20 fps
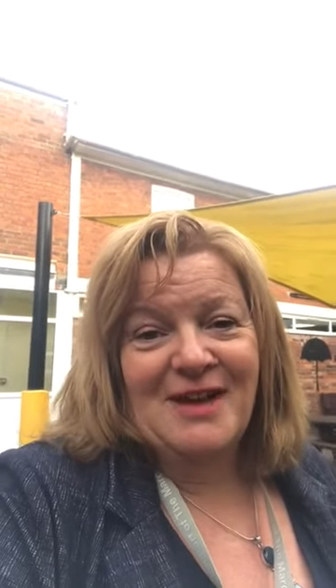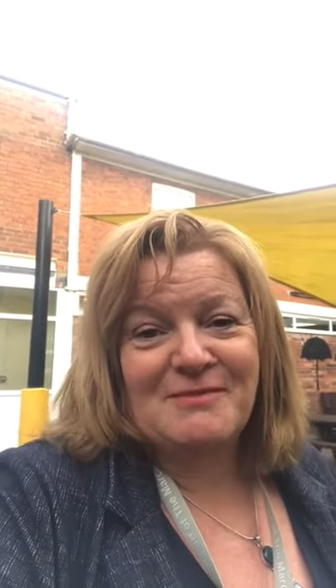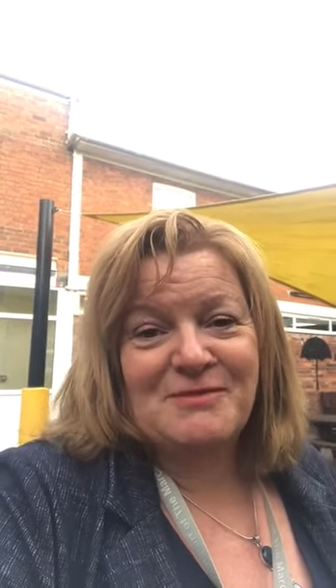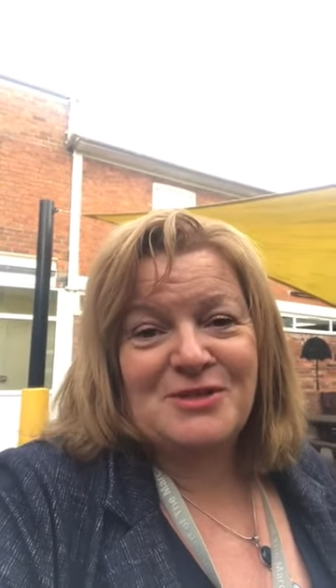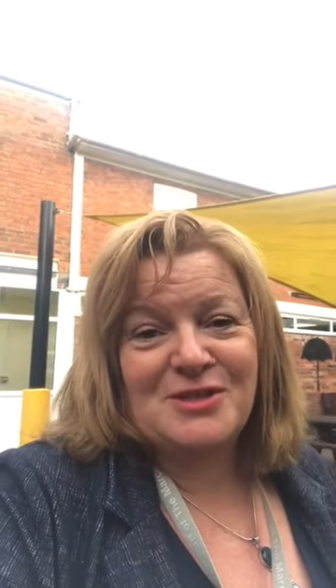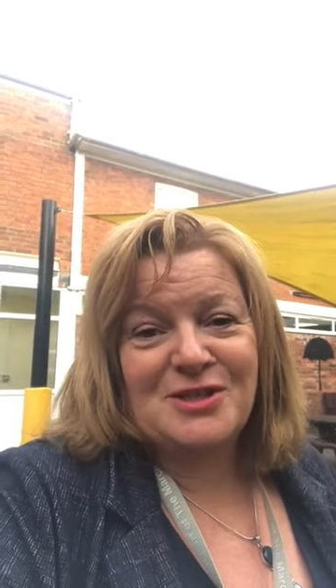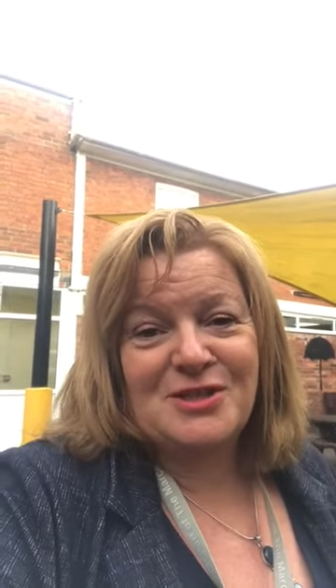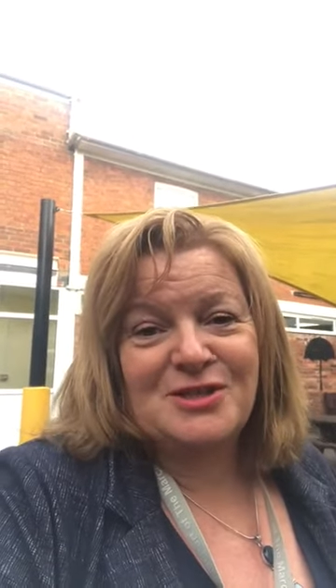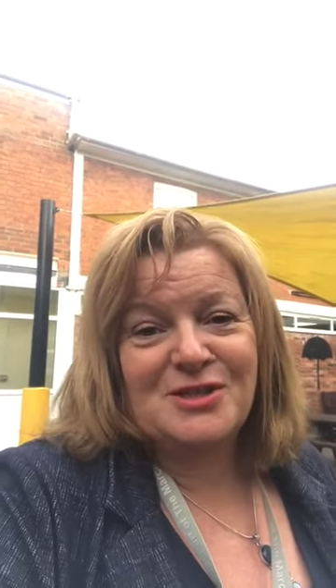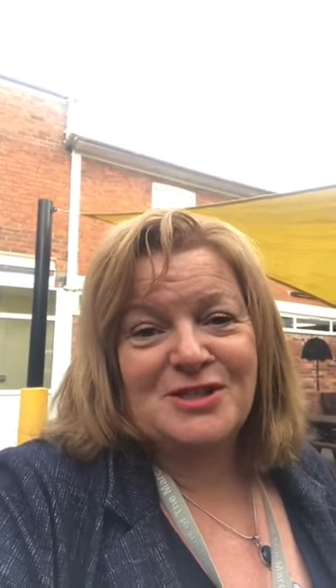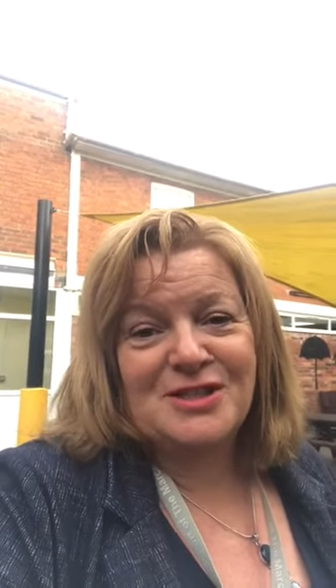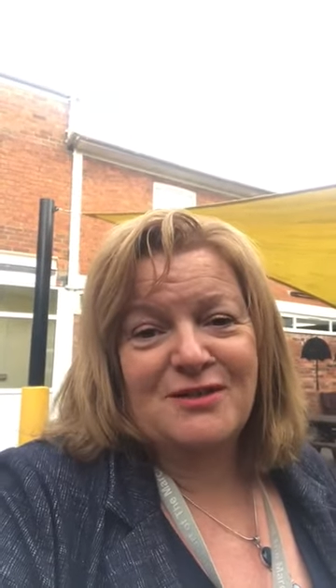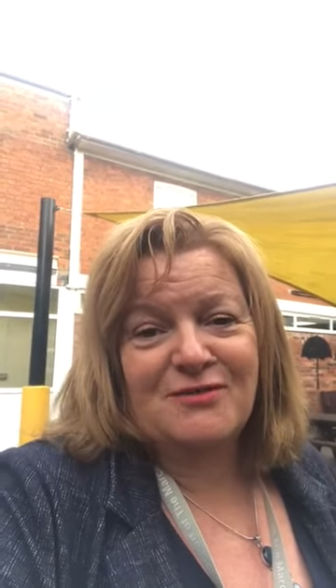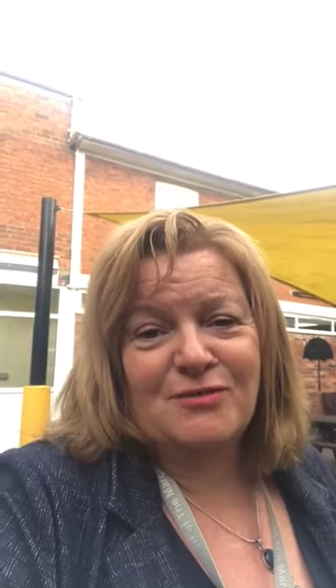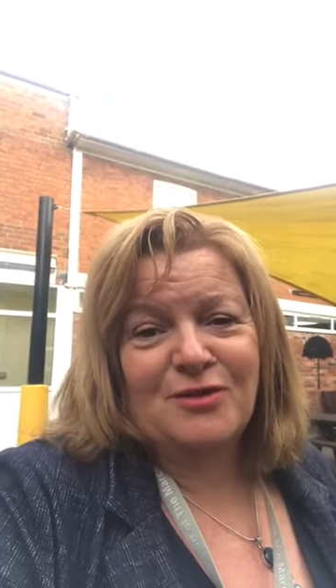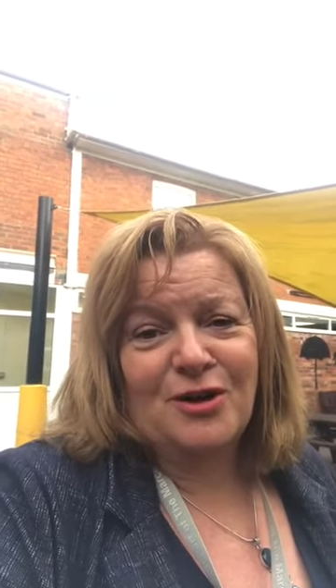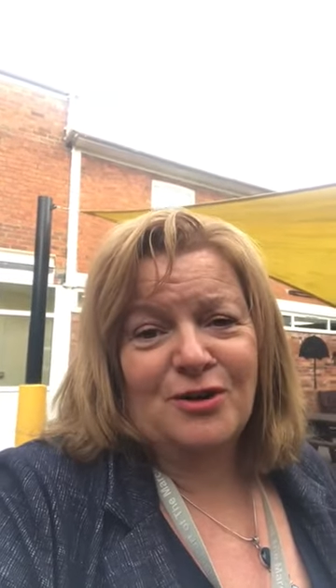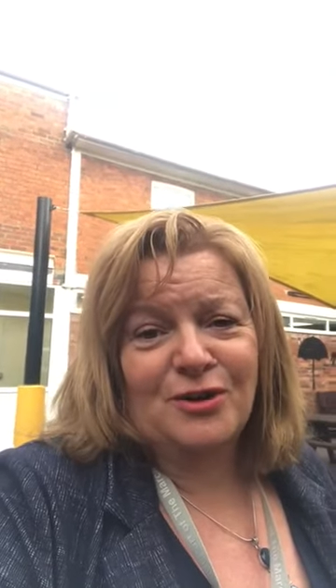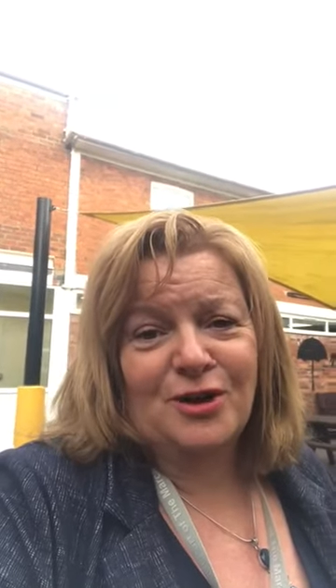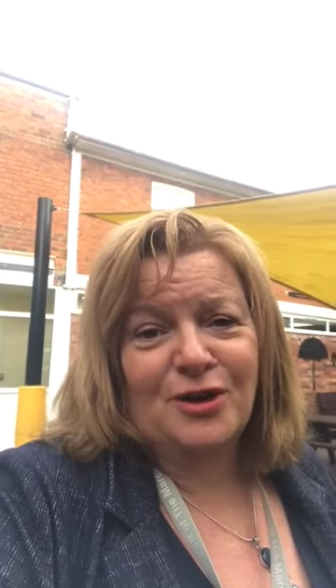Students
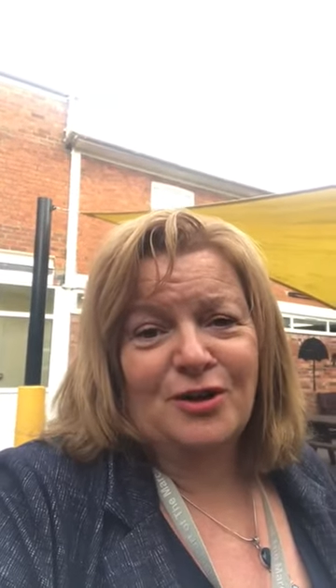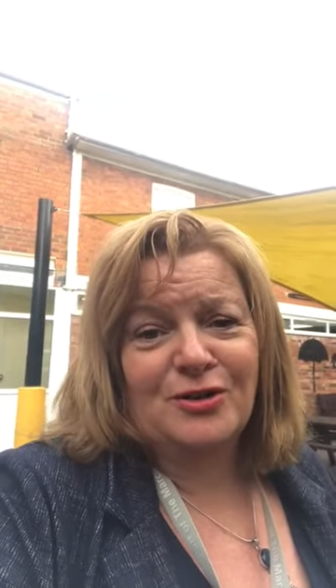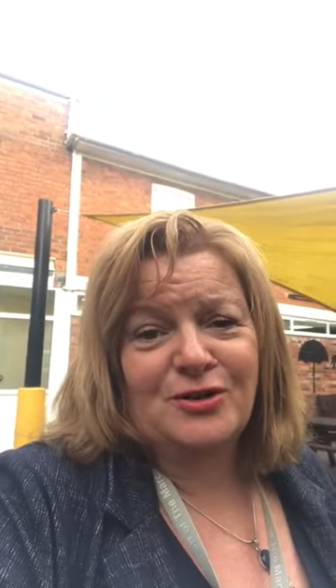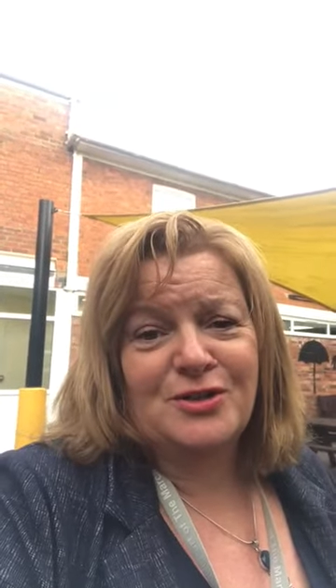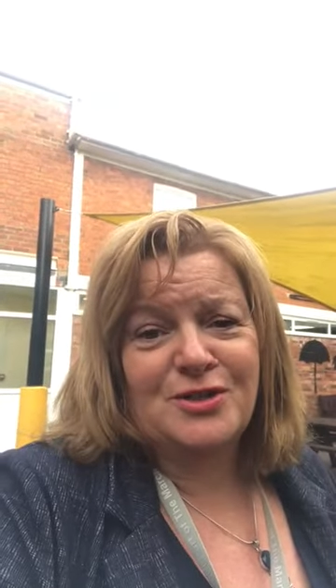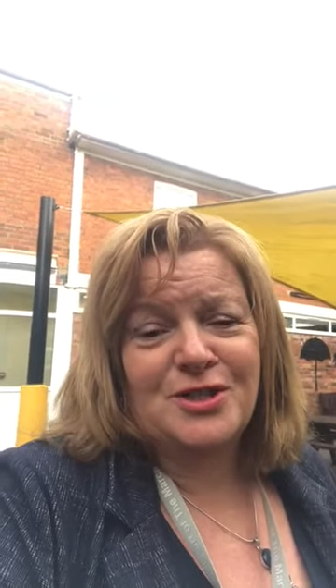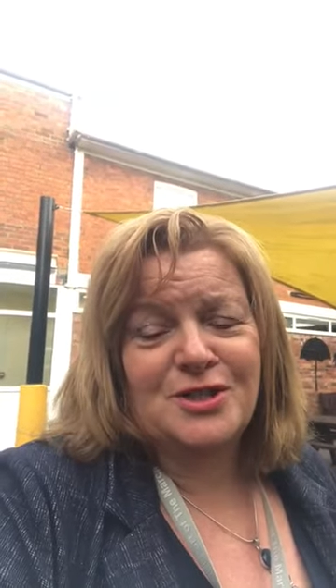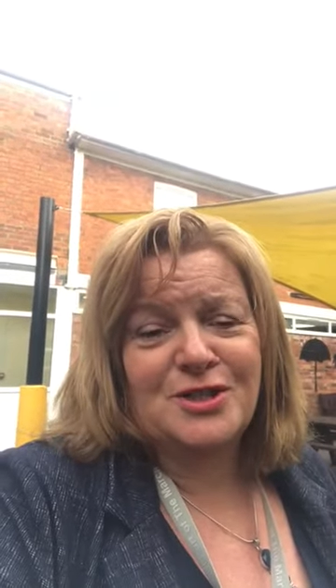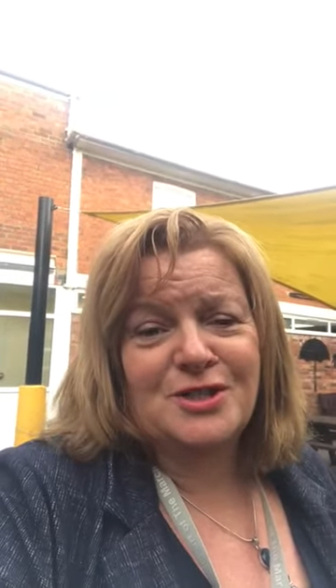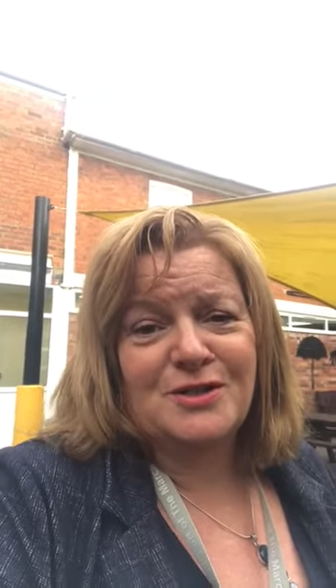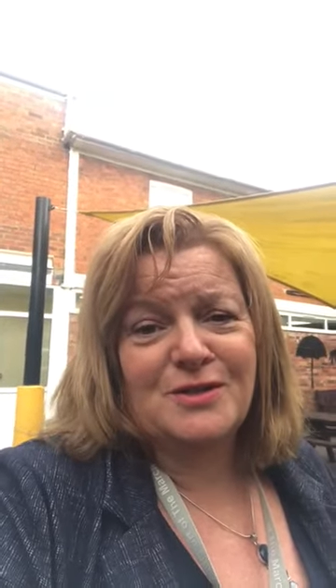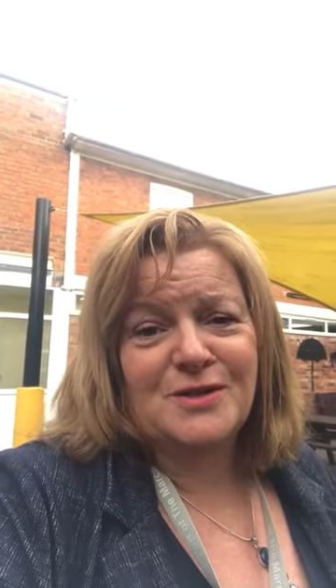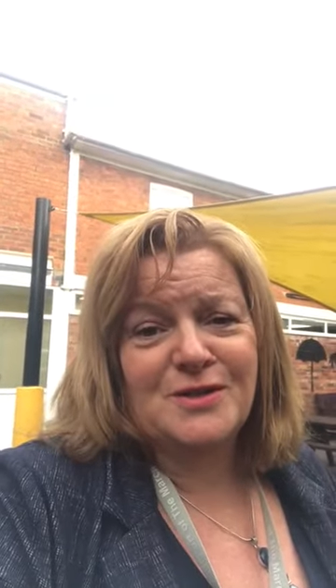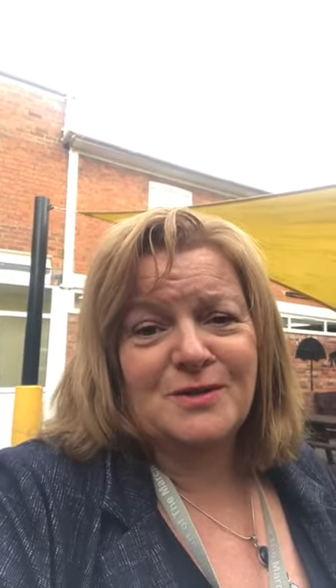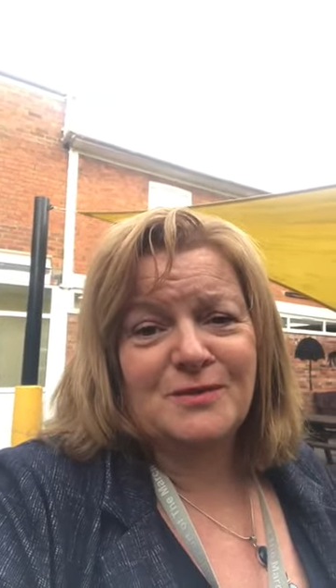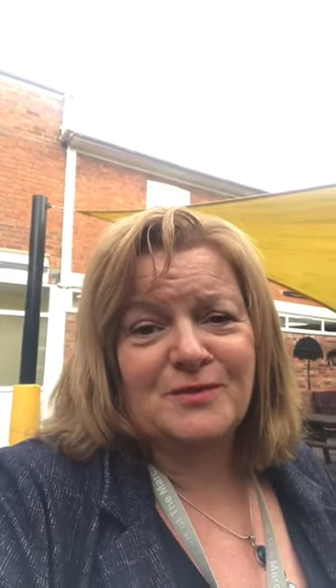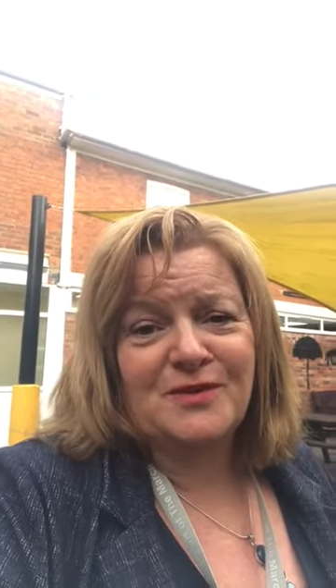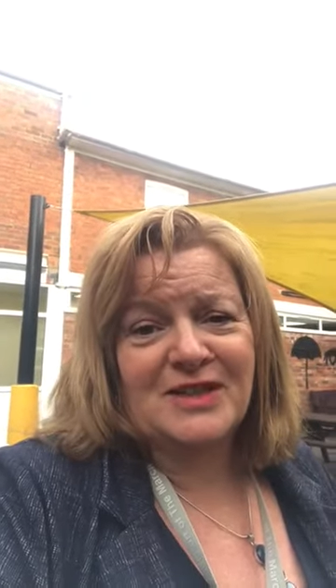have gone on to do some